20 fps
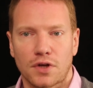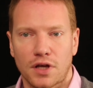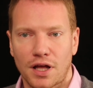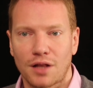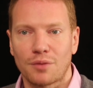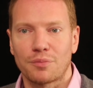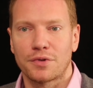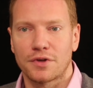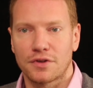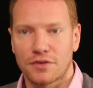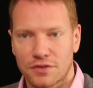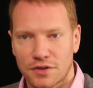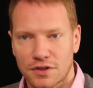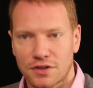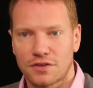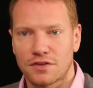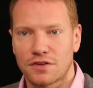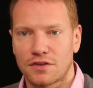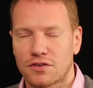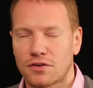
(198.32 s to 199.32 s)
helping
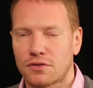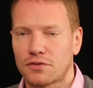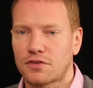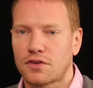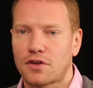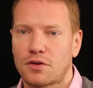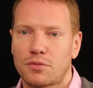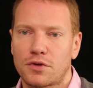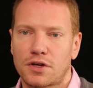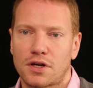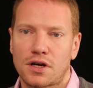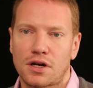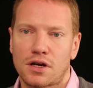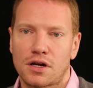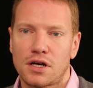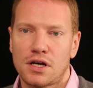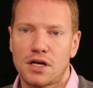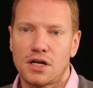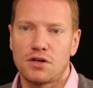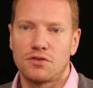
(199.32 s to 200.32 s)
citizens of Serbia
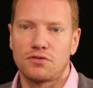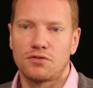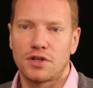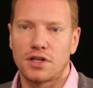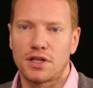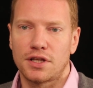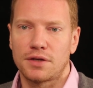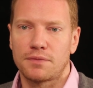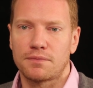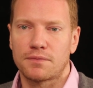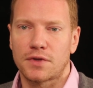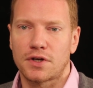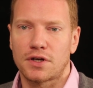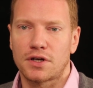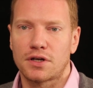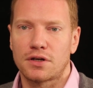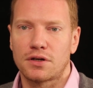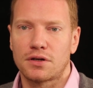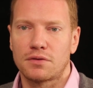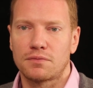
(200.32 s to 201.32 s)
really
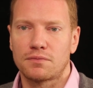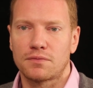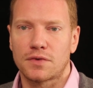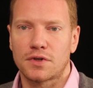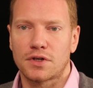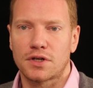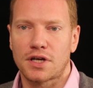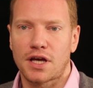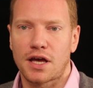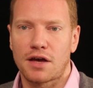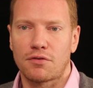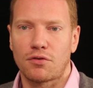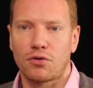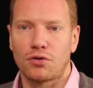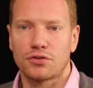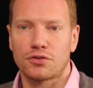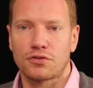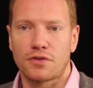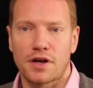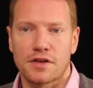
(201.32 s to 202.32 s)
um, uh, have
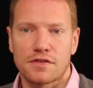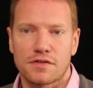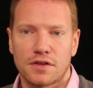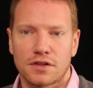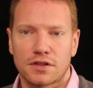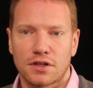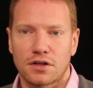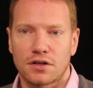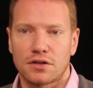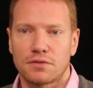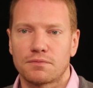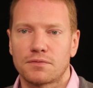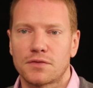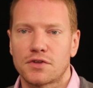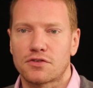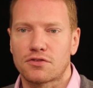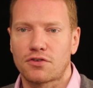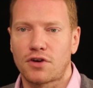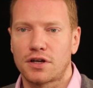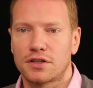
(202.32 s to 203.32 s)
all the rights that are
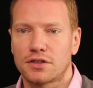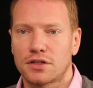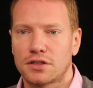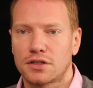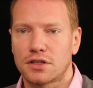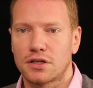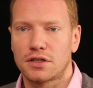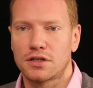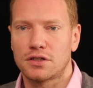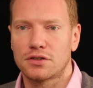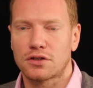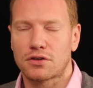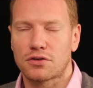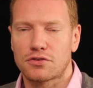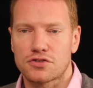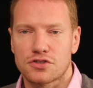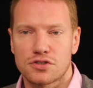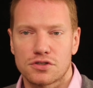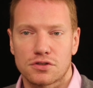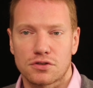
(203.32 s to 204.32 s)
enshrined in the in the
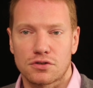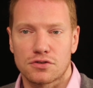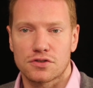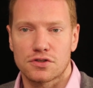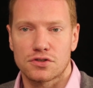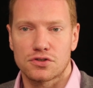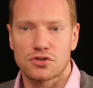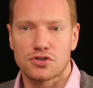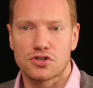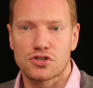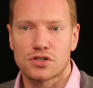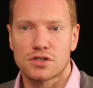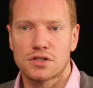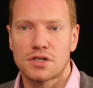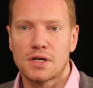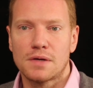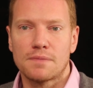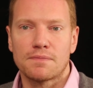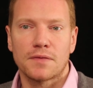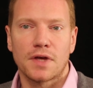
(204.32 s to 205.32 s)
constitution,
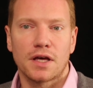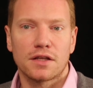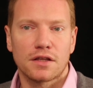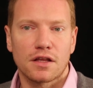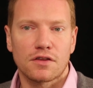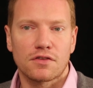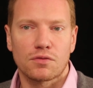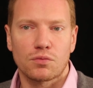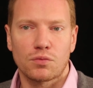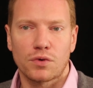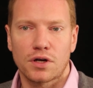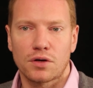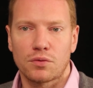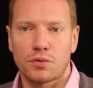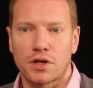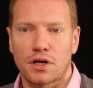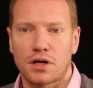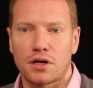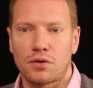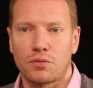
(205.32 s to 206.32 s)
and that's where
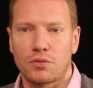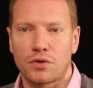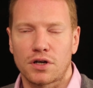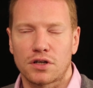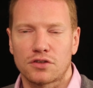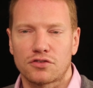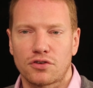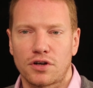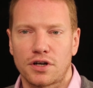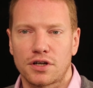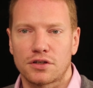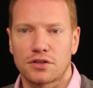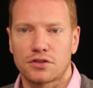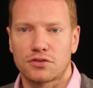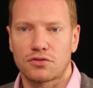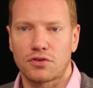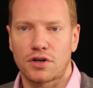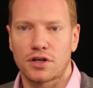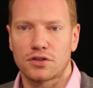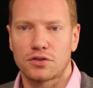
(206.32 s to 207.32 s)
we are we are trying
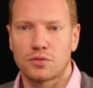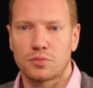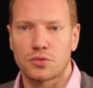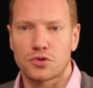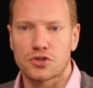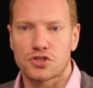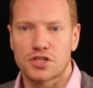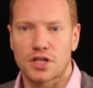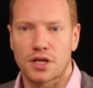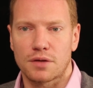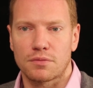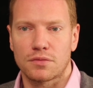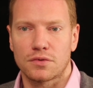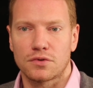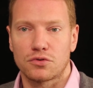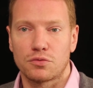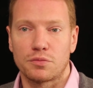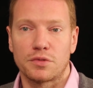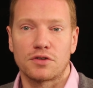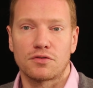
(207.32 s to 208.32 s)
trying to push them
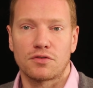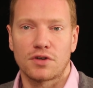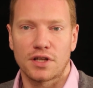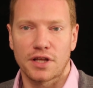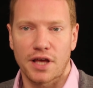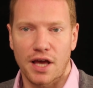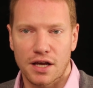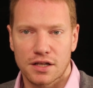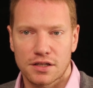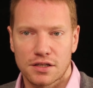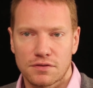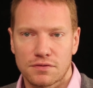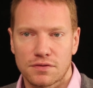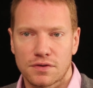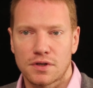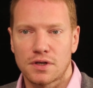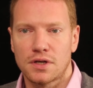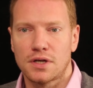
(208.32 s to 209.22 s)
to be really active